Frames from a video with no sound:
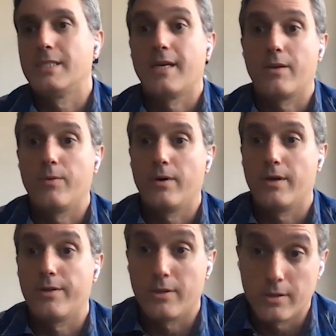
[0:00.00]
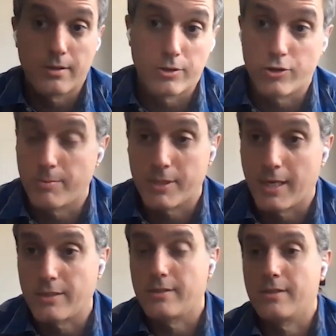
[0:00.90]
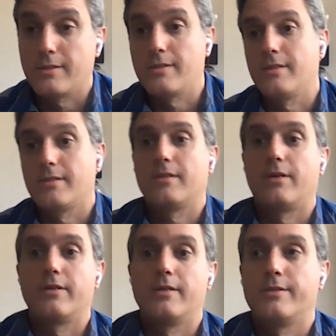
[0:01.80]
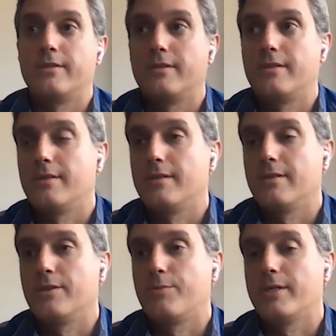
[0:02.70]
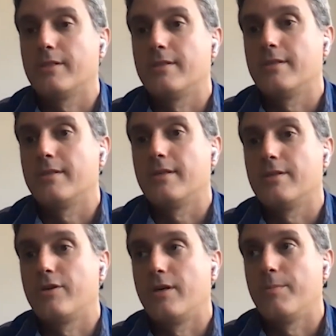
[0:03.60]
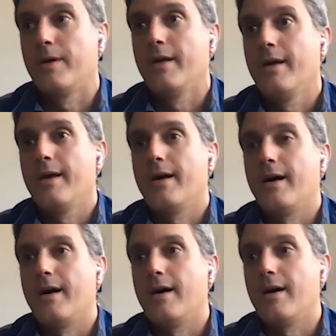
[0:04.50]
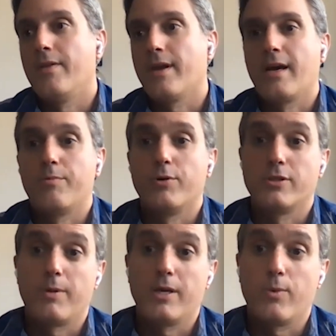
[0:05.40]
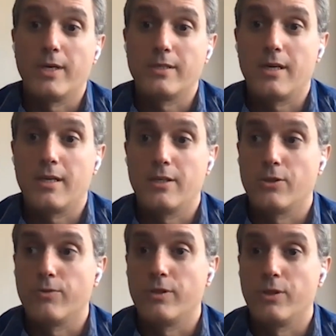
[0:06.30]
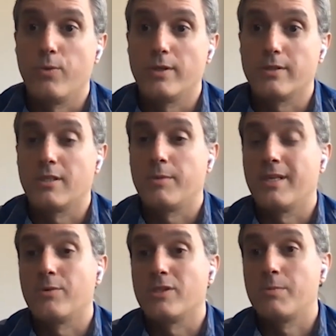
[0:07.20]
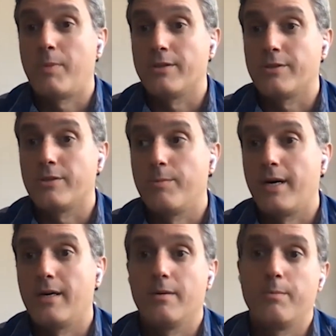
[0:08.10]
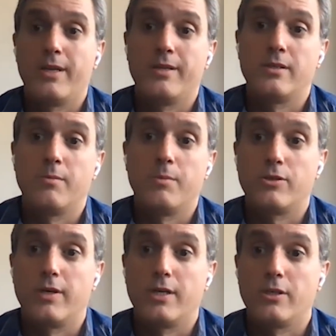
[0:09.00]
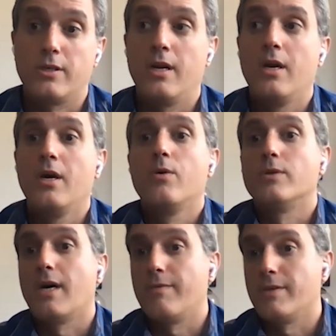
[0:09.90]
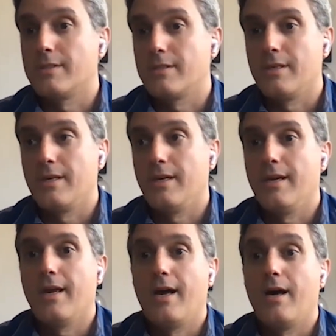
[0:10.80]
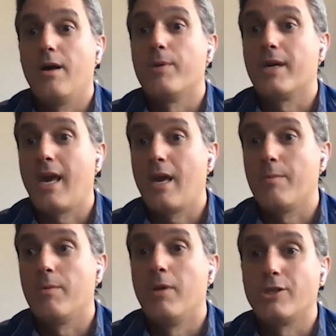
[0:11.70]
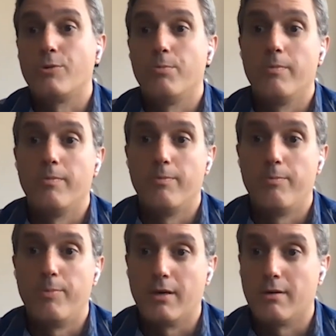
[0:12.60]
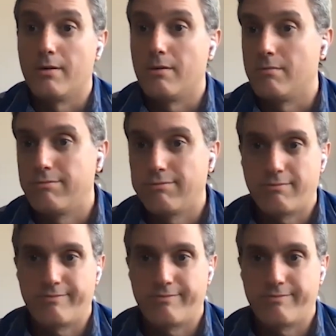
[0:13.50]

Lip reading: take the Trump sanctions, because this started under President Trump. And then kind of push it by the wayside because it really wasn't something that was sponsored by this administration. Was obviously it became a much bigger